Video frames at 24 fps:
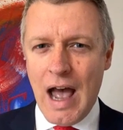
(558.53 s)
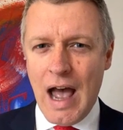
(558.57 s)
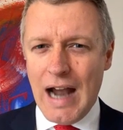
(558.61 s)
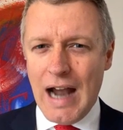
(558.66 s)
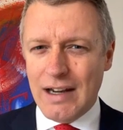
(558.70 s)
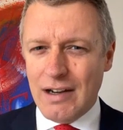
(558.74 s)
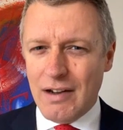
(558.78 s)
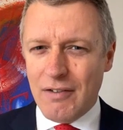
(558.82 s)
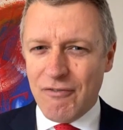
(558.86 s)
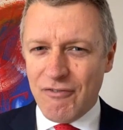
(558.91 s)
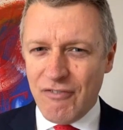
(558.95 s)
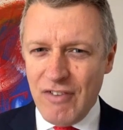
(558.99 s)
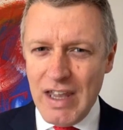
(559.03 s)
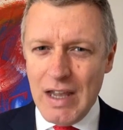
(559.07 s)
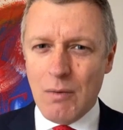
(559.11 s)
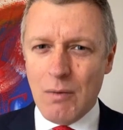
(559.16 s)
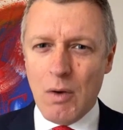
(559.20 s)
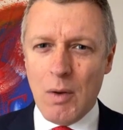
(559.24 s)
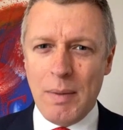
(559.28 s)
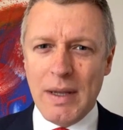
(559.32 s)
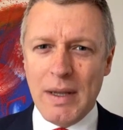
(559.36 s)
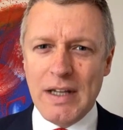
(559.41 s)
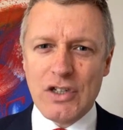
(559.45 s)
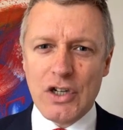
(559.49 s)
And I fear
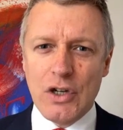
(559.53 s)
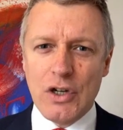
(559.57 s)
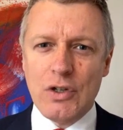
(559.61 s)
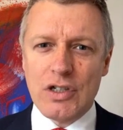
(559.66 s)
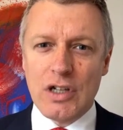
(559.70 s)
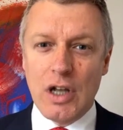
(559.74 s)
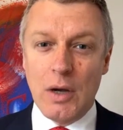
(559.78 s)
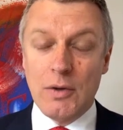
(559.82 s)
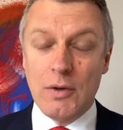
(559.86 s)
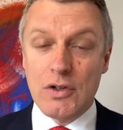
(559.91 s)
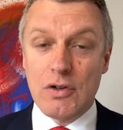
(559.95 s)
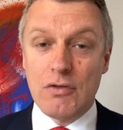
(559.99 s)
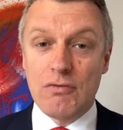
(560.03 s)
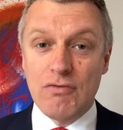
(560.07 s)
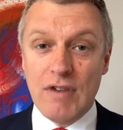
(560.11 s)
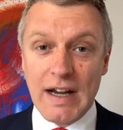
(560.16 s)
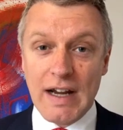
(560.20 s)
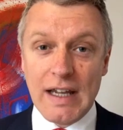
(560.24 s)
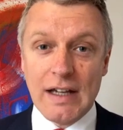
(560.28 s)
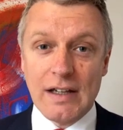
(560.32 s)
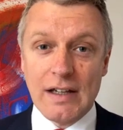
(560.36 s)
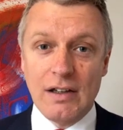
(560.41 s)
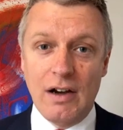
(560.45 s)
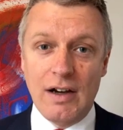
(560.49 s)
we'll be too slow into
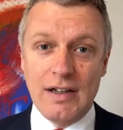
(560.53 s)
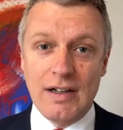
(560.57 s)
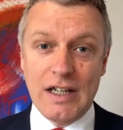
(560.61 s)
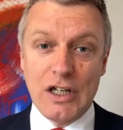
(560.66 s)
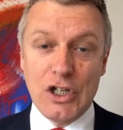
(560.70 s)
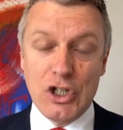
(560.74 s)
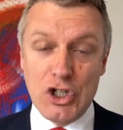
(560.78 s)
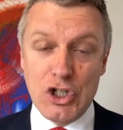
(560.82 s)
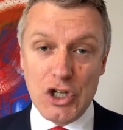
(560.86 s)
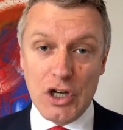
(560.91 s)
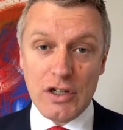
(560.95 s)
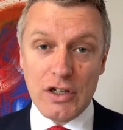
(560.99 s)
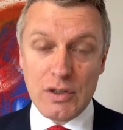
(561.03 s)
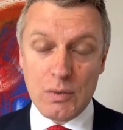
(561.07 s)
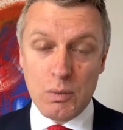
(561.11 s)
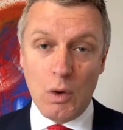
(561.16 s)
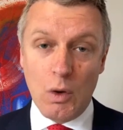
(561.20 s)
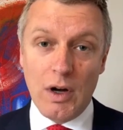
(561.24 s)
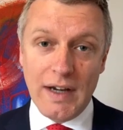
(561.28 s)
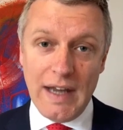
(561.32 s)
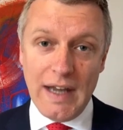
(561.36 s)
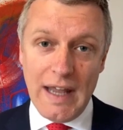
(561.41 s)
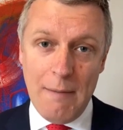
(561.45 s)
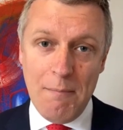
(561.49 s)
recognising just
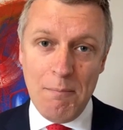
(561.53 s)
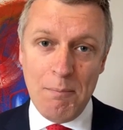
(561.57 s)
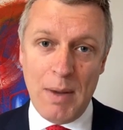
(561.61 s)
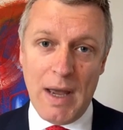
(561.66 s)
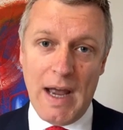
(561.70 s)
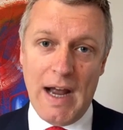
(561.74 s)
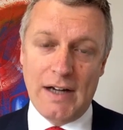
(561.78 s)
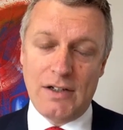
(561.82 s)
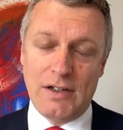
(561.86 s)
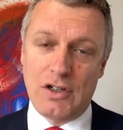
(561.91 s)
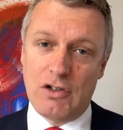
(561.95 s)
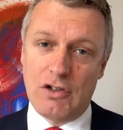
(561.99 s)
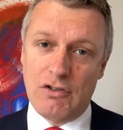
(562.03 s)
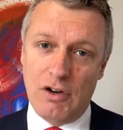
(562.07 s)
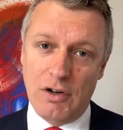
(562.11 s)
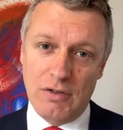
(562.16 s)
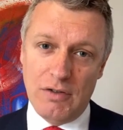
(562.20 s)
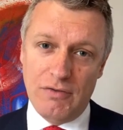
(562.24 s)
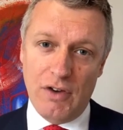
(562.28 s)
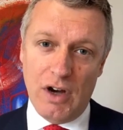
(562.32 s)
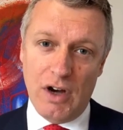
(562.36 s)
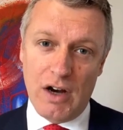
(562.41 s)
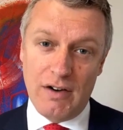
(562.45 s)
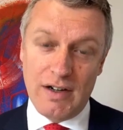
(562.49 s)
what an impact
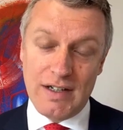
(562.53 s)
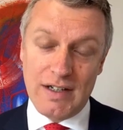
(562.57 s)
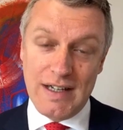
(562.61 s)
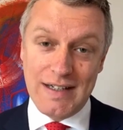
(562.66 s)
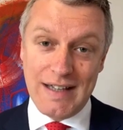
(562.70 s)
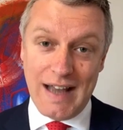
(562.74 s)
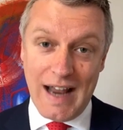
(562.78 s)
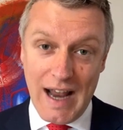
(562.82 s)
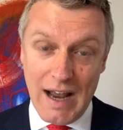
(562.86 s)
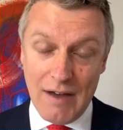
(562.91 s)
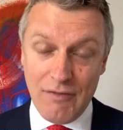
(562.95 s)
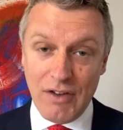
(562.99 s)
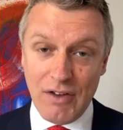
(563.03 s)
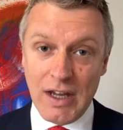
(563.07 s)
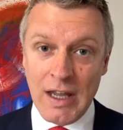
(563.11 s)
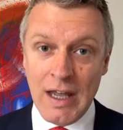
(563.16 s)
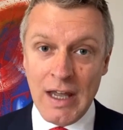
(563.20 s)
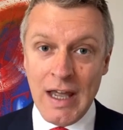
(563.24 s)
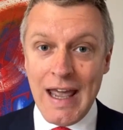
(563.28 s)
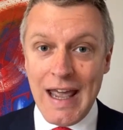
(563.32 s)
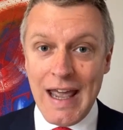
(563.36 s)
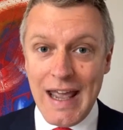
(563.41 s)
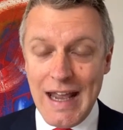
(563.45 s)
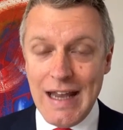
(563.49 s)
coronavirus is
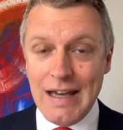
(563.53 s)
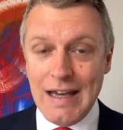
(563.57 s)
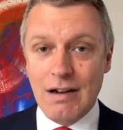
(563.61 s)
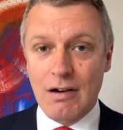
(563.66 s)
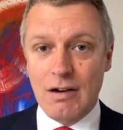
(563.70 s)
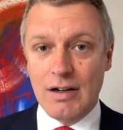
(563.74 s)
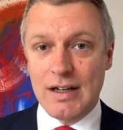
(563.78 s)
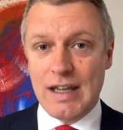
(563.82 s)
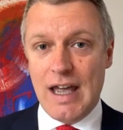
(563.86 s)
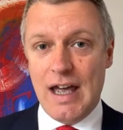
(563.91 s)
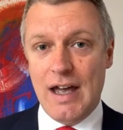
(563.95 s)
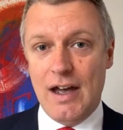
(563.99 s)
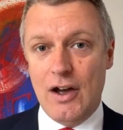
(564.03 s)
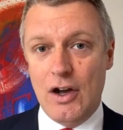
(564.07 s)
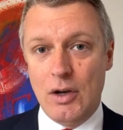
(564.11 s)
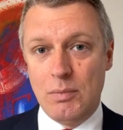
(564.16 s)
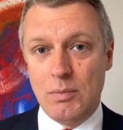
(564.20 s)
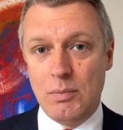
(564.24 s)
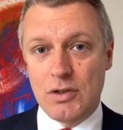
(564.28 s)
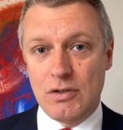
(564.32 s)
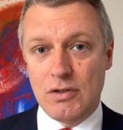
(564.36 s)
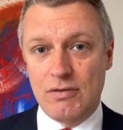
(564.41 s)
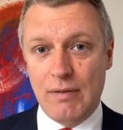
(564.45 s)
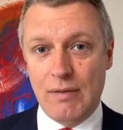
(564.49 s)
having in our care
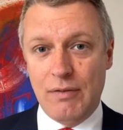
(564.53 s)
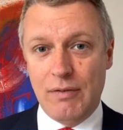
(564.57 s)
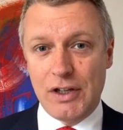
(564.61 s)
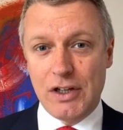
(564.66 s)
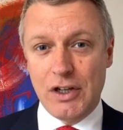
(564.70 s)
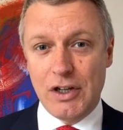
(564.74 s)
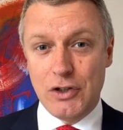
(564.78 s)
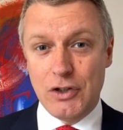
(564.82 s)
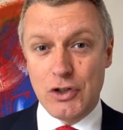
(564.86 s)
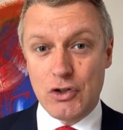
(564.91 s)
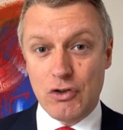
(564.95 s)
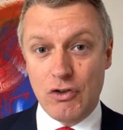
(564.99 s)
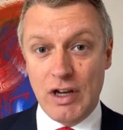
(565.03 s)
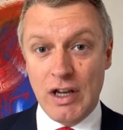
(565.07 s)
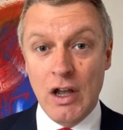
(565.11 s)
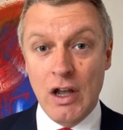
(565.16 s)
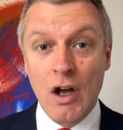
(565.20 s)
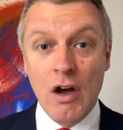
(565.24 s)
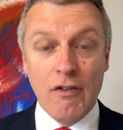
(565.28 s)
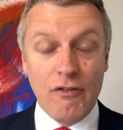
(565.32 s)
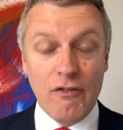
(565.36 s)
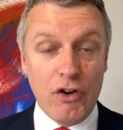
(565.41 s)
homes around the country,